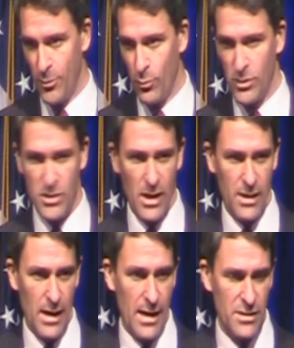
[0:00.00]
would say
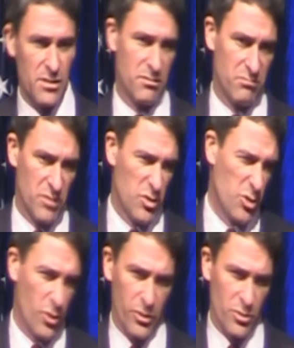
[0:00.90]
yes. He, New
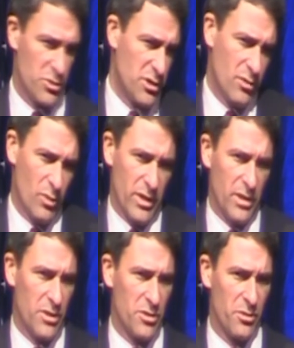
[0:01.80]
Yorkers, you know, what are you
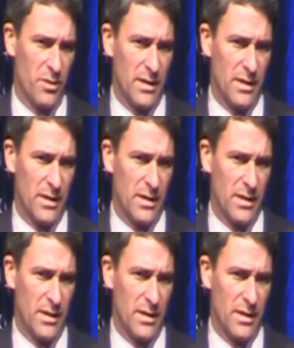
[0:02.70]
going to do?